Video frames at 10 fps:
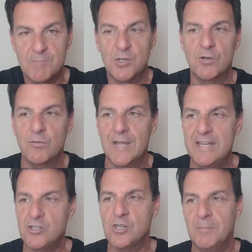You're in a
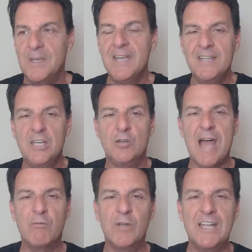relationship that you're
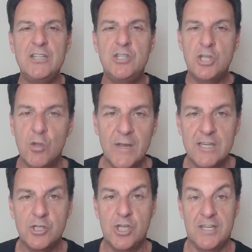not really
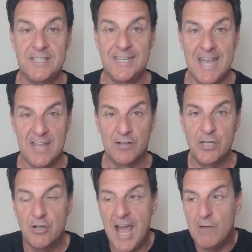doing shit together.
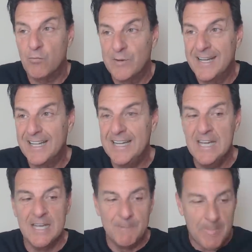You're not
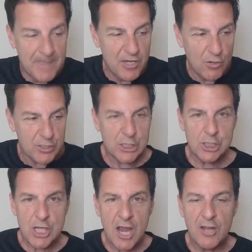really you don't
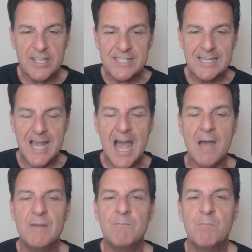share this
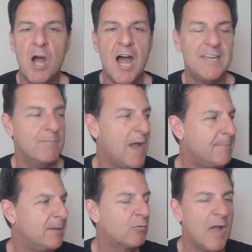common bond. It
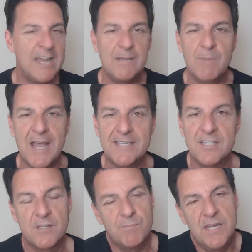might be riding bikes
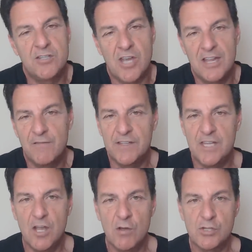at the beach. I live at
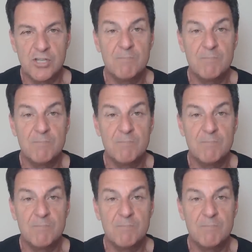the ocean.